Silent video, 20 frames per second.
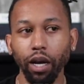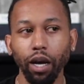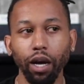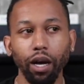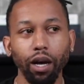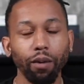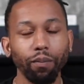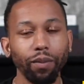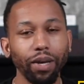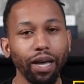
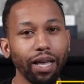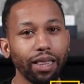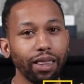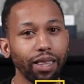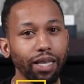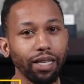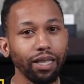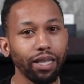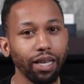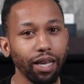I
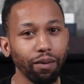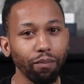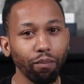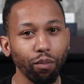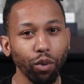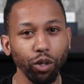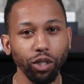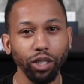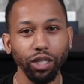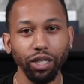think that
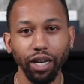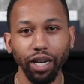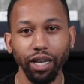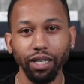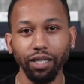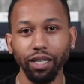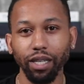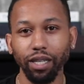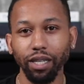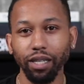
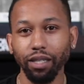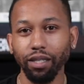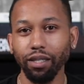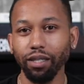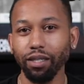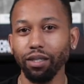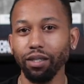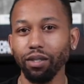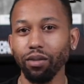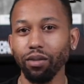merchandise is